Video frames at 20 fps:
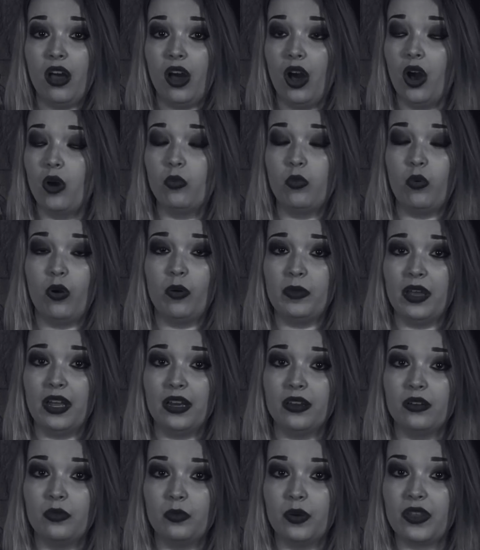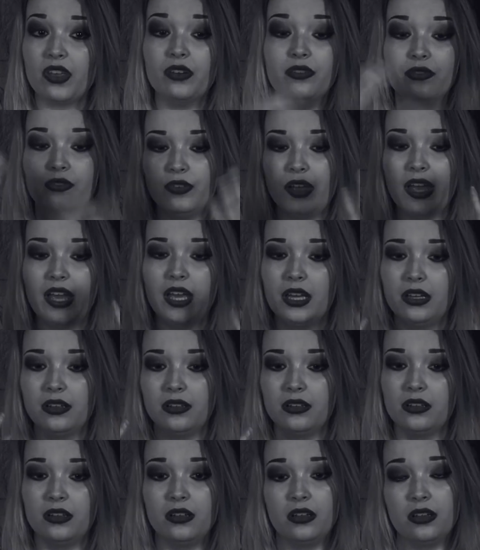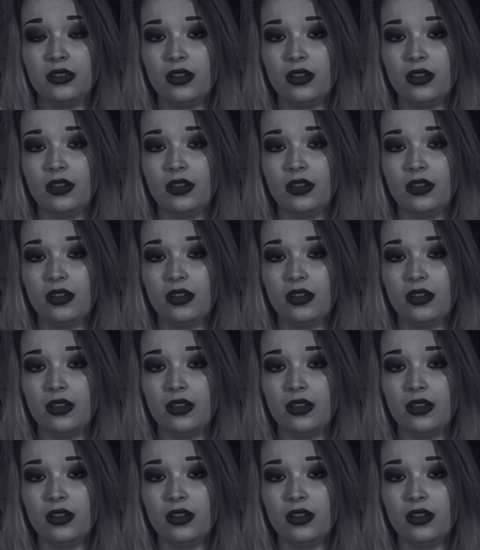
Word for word: a woman with a veil